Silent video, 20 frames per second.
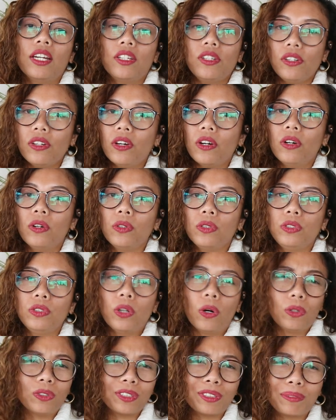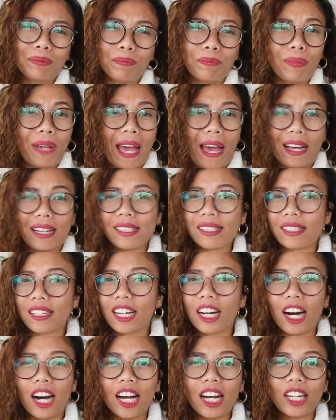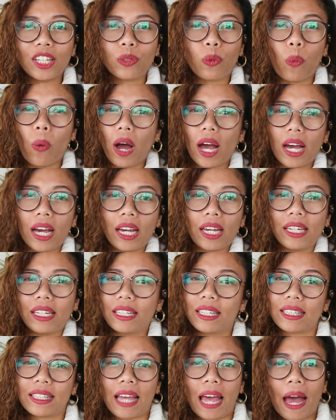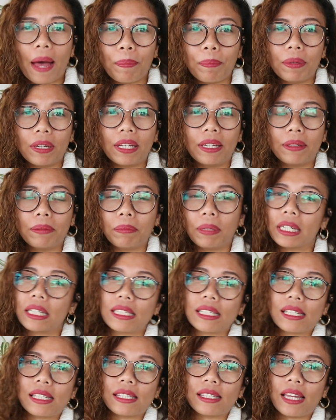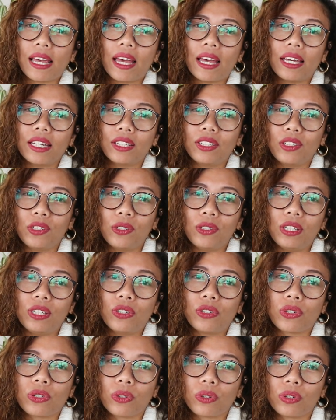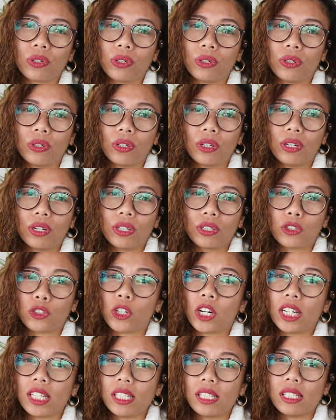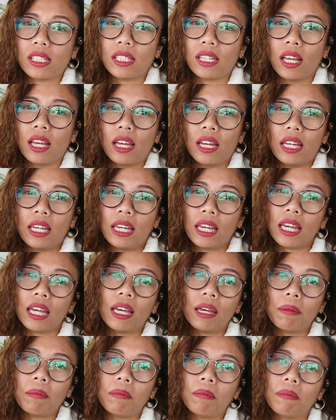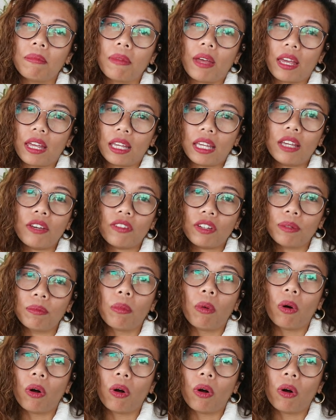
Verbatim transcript: you know don't ask god why did it happen but instead you need to trust him even